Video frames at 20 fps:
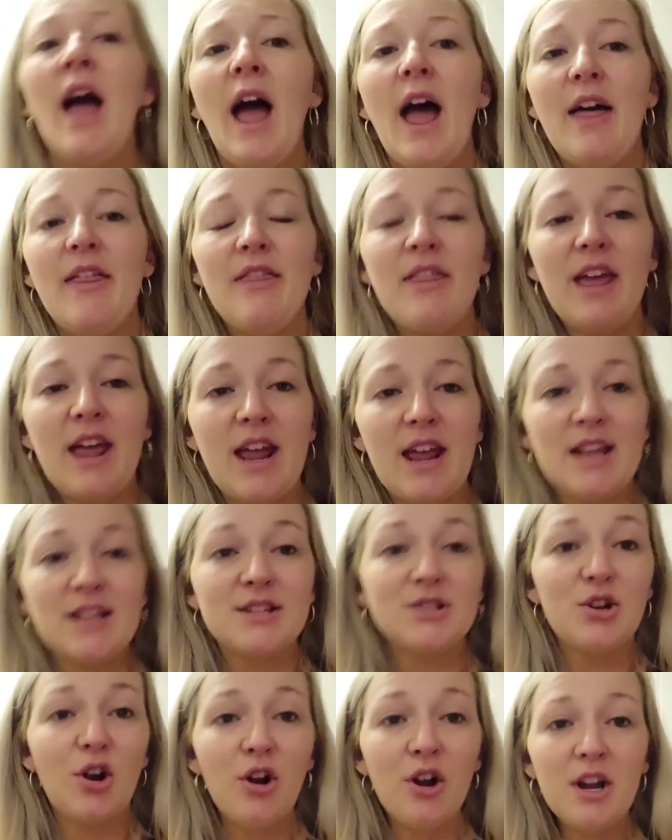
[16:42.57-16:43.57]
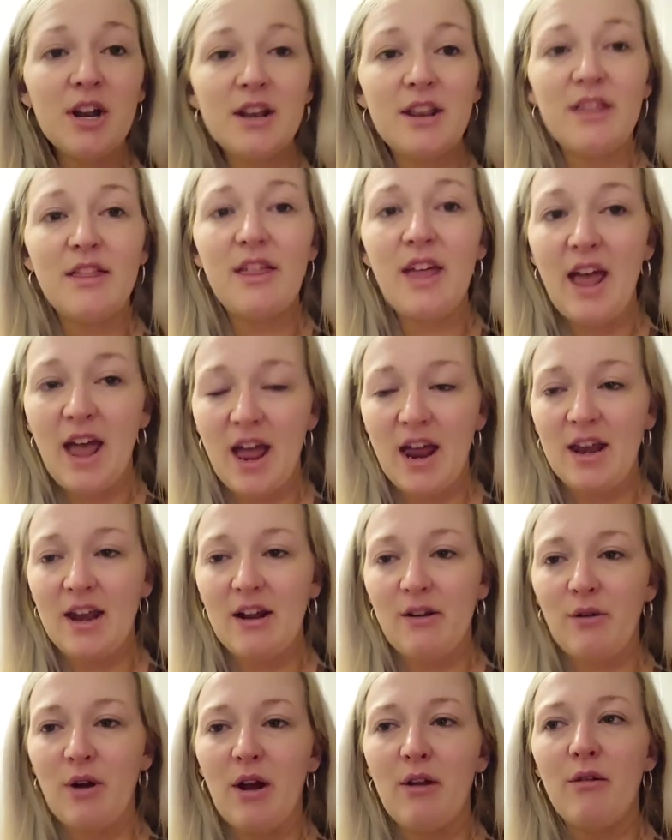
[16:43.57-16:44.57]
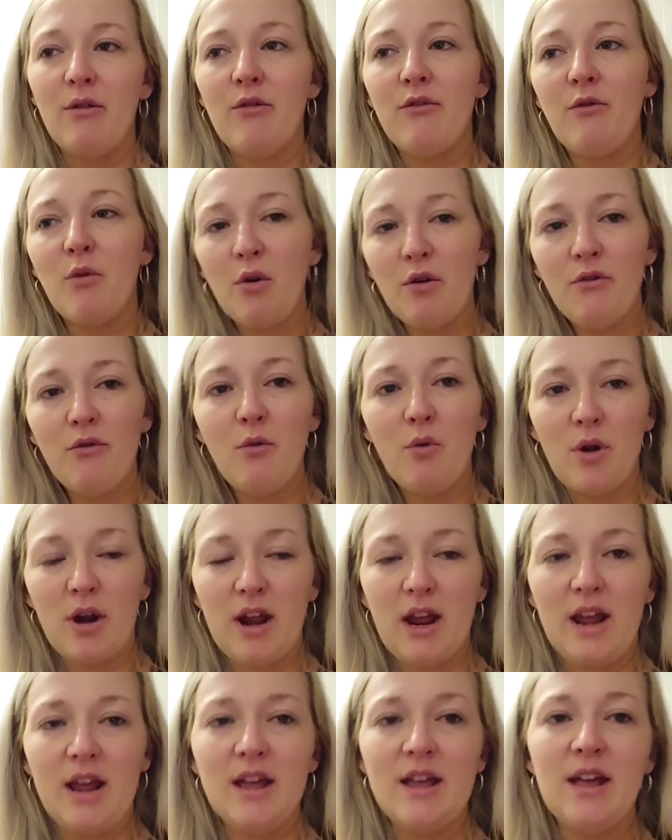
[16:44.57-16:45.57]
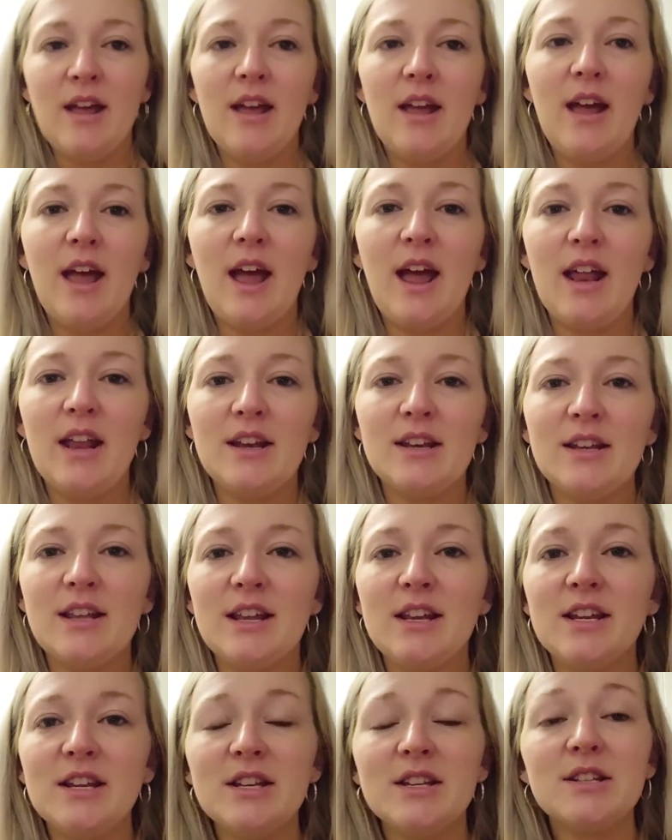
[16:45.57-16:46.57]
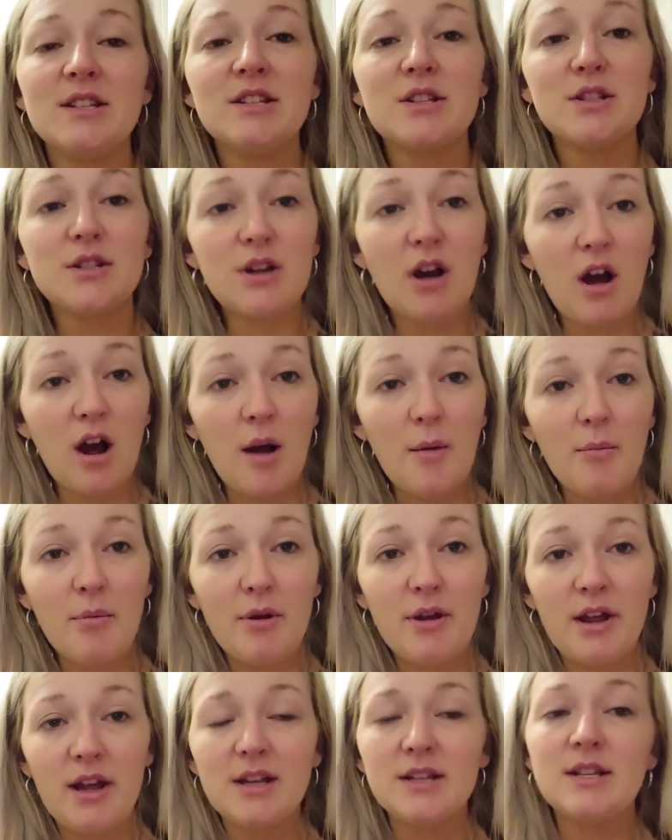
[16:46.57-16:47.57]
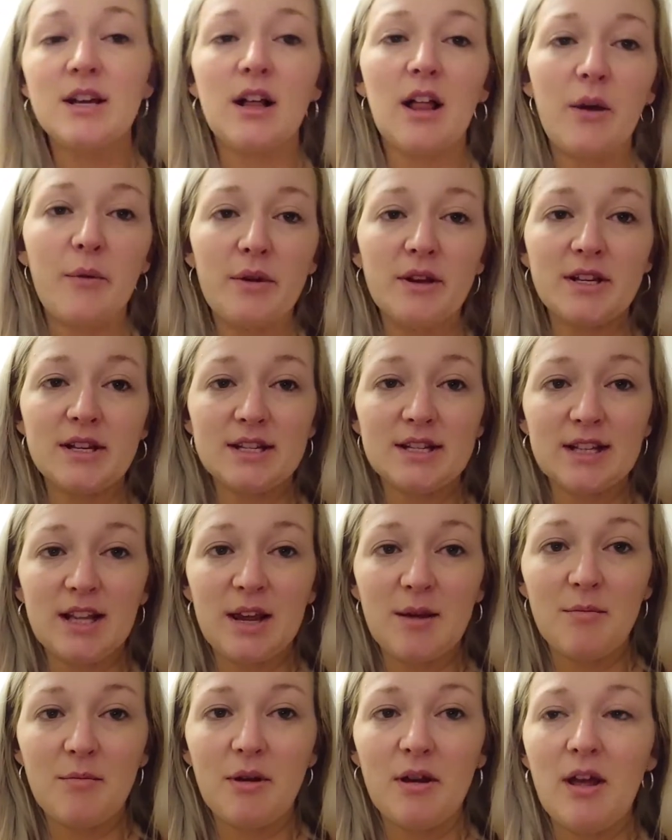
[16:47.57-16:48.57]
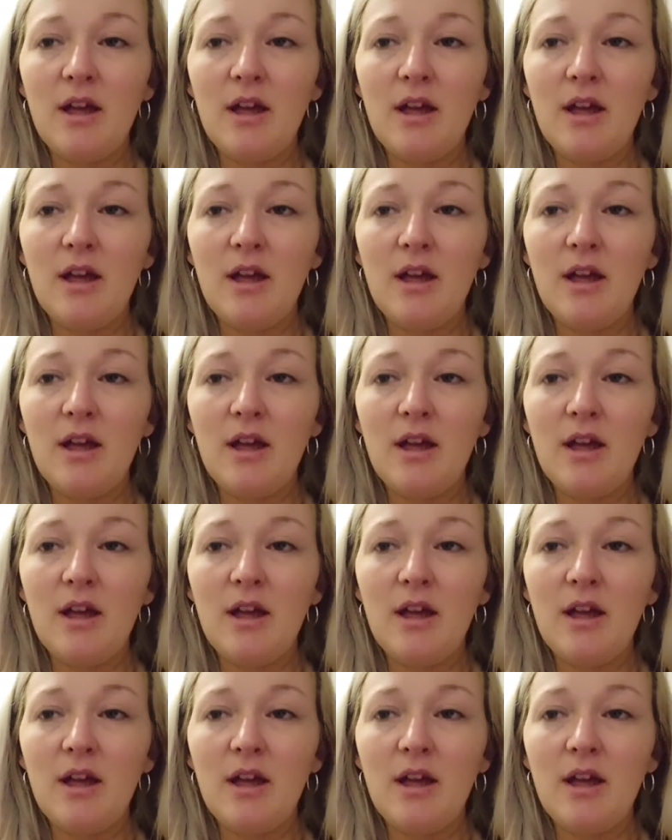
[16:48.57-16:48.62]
And they started then at around 4:40, and they didn't stop until I went to sleep.